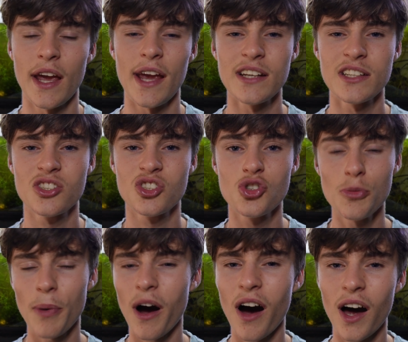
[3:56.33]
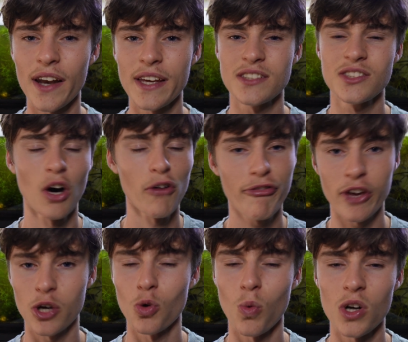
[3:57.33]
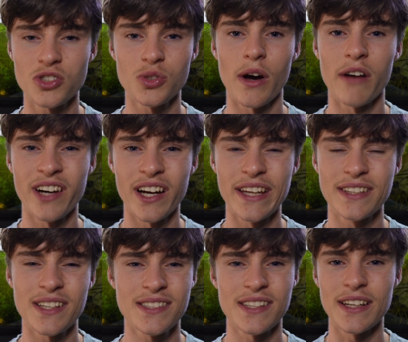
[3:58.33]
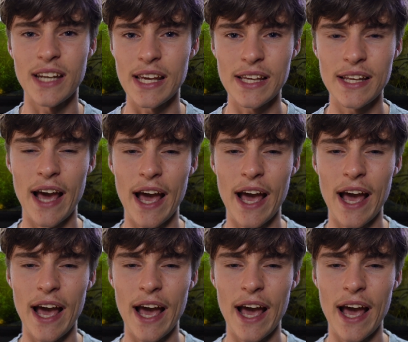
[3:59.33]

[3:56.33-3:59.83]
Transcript: It is super hardy, it's not fickle whatsoever. It doesn't need